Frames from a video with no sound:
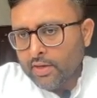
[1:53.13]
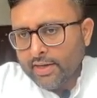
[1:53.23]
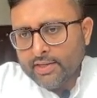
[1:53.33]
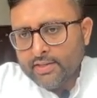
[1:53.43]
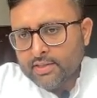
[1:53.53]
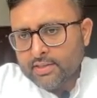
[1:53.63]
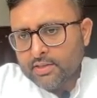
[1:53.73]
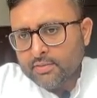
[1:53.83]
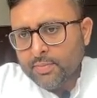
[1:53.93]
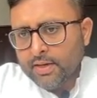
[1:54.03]
I can
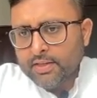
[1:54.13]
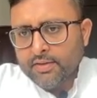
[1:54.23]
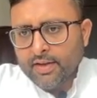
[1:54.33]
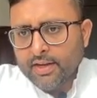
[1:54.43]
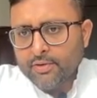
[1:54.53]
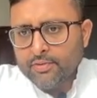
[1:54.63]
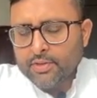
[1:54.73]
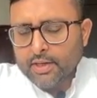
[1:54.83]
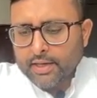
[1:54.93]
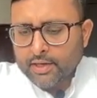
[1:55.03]
just plug in the
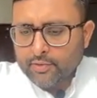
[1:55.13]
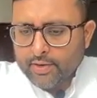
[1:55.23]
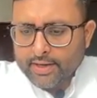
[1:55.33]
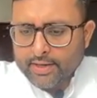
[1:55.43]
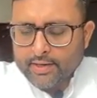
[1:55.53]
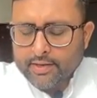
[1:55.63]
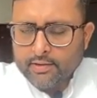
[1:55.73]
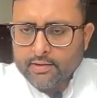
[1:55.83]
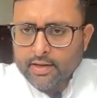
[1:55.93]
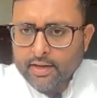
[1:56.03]
values. I can write
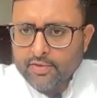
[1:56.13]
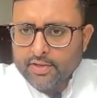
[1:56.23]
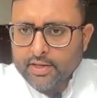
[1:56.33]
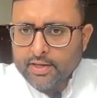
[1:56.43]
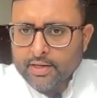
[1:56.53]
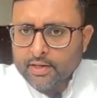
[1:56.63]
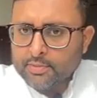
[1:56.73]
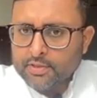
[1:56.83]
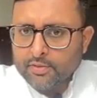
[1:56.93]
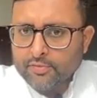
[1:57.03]
everything in
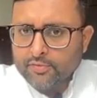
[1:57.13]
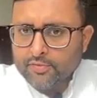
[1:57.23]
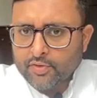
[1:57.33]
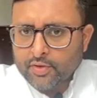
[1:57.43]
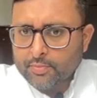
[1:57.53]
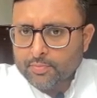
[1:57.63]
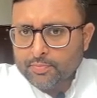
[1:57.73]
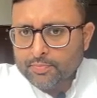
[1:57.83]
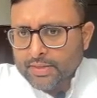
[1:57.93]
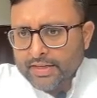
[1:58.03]
terms of
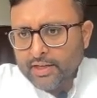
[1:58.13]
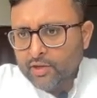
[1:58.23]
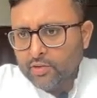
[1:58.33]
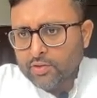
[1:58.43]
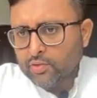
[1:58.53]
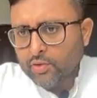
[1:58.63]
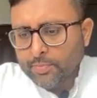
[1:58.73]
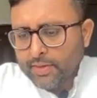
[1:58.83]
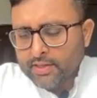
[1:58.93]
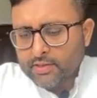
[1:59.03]
PD also or
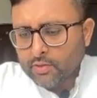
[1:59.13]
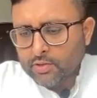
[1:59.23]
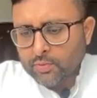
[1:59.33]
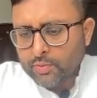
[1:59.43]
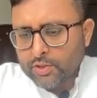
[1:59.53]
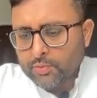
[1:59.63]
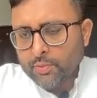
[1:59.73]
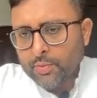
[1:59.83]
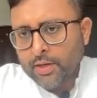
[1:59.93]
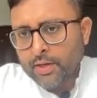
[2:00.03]
PS also,
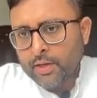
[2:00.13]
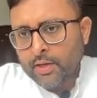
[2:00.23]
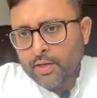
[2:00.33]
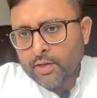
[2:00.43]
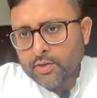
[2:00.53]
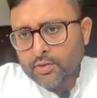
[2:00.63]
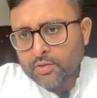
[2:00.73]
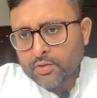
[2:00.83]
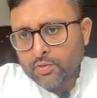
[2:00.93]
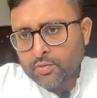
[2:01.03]
whichever way.
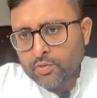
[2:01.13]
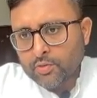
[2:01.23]
So